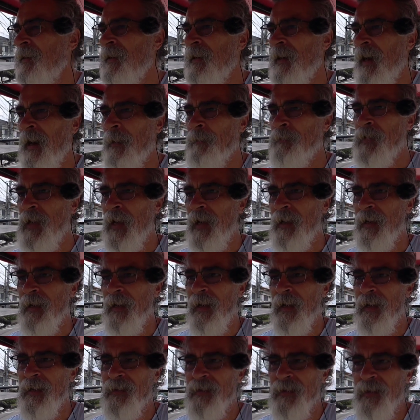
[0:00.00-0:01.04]
I'm taking it
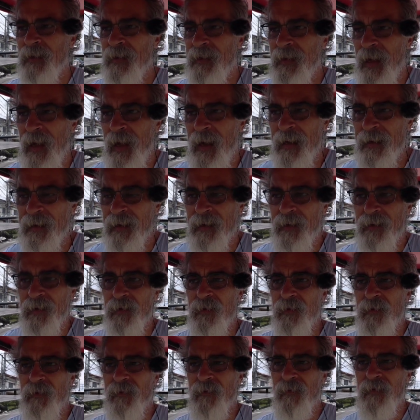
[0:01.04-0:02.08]
easy today.
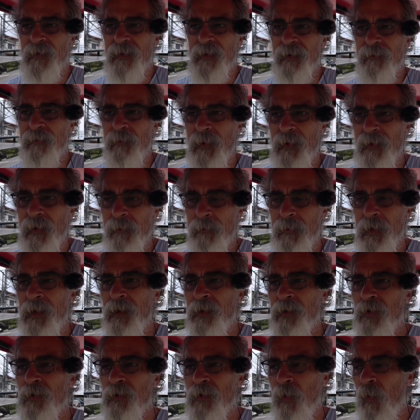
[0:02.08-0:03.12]
I'm going
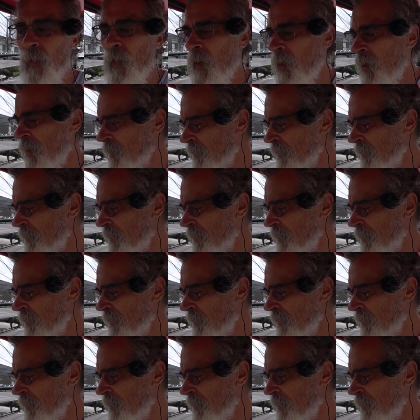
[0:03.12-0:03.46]
to do the walk